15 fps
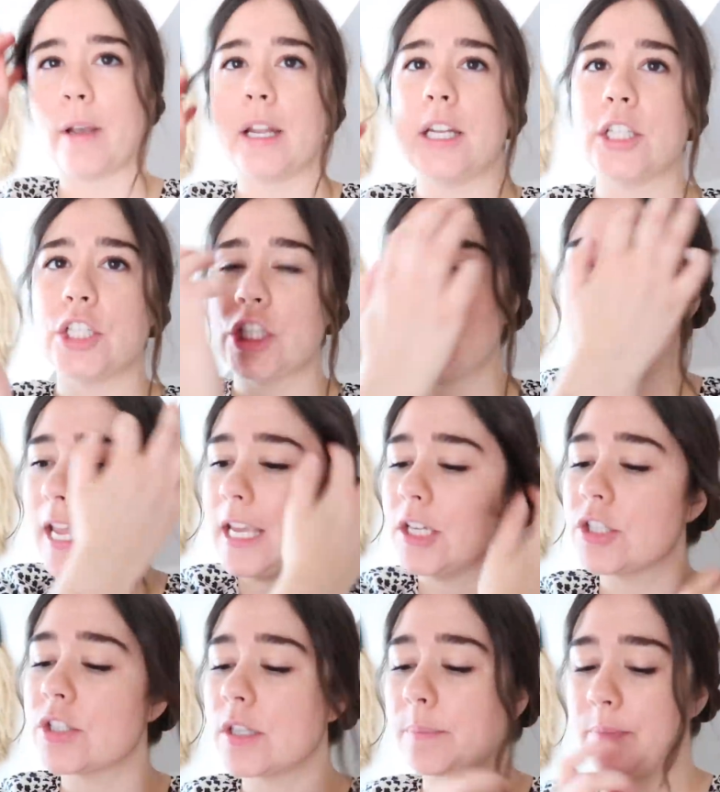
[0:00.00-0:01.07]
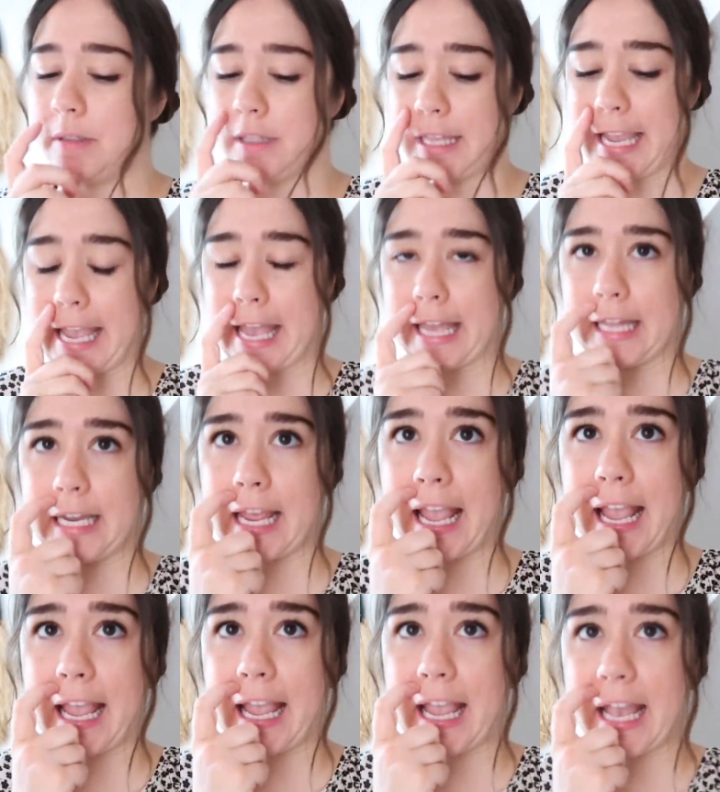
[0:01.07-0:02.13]
we're gonna change the plan
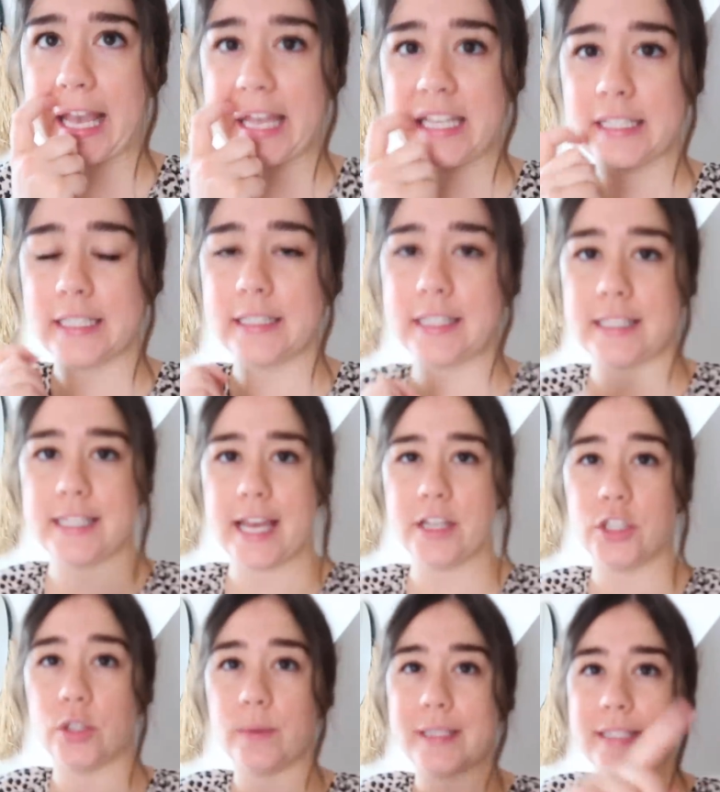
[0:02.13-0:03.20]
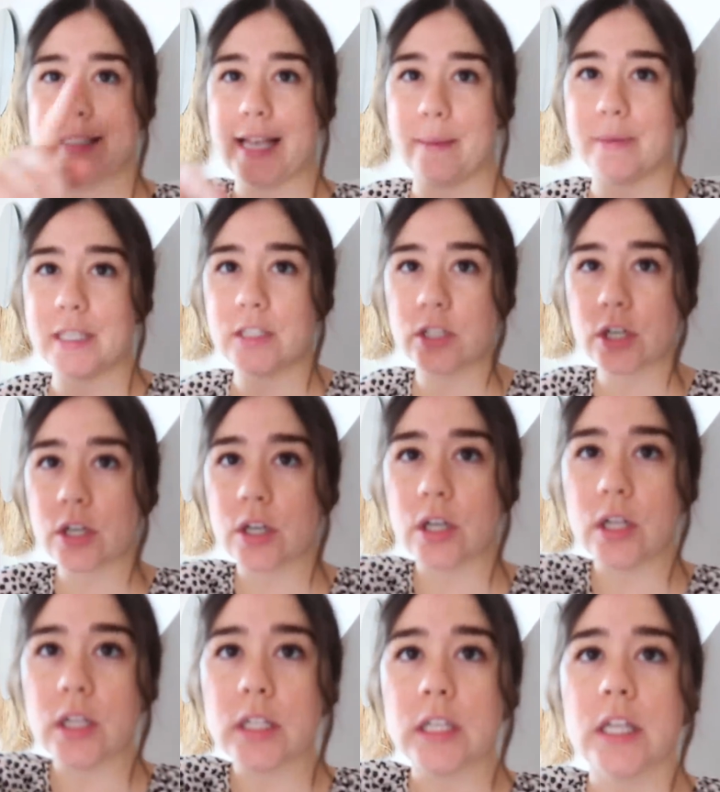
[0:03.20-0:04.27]
and instead do a
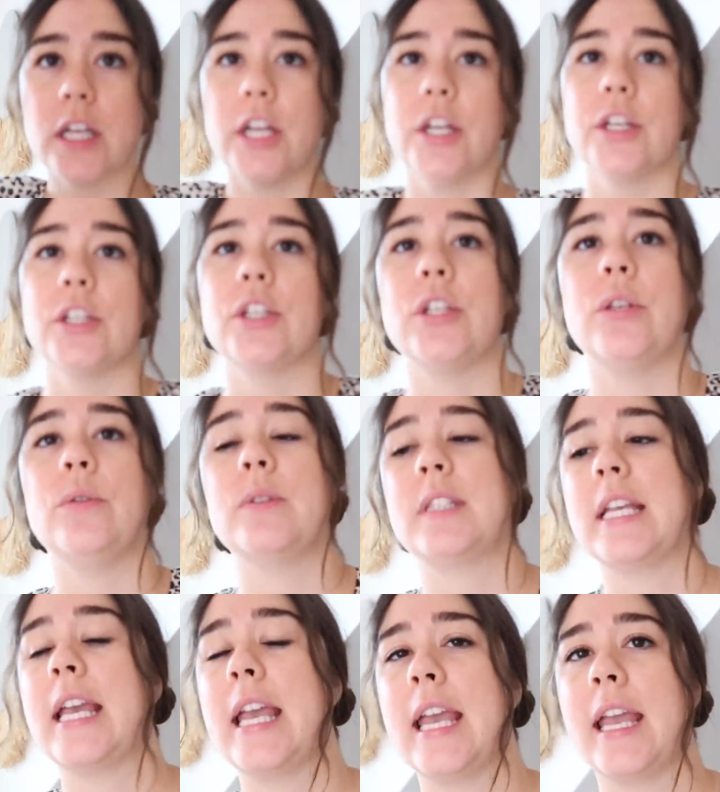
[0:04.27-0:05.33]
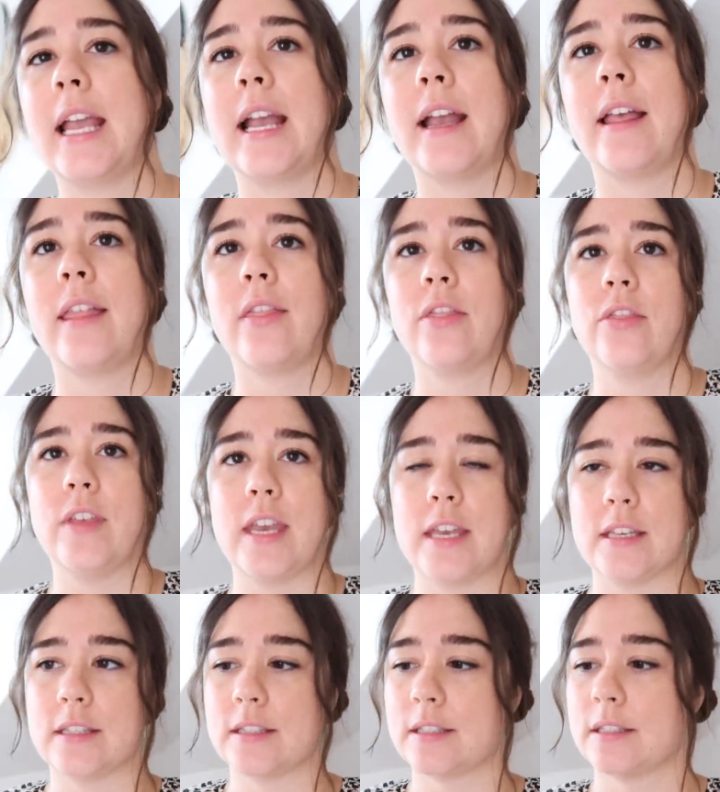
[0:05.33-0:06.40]
semicircle using
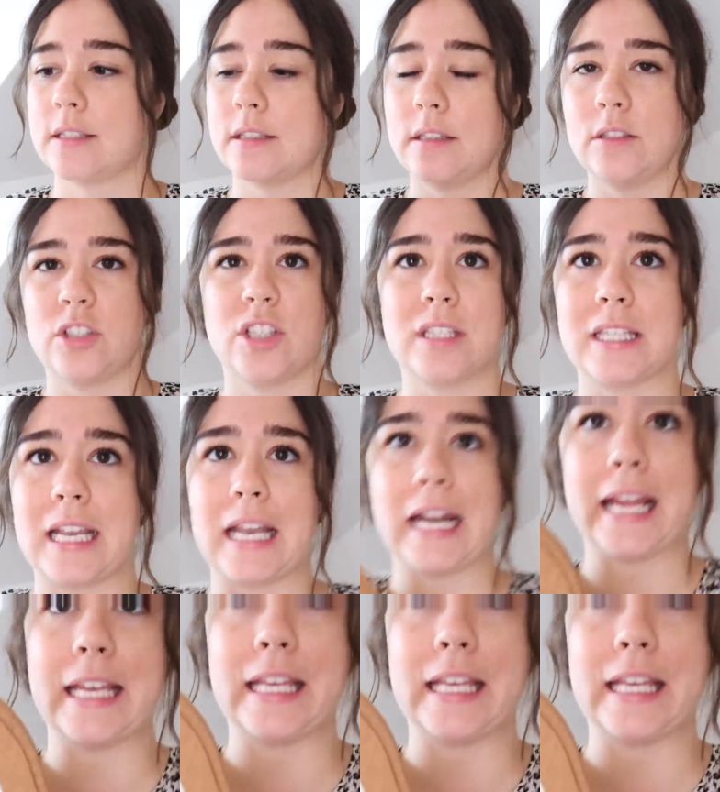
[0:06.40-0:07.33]
this, it's just like an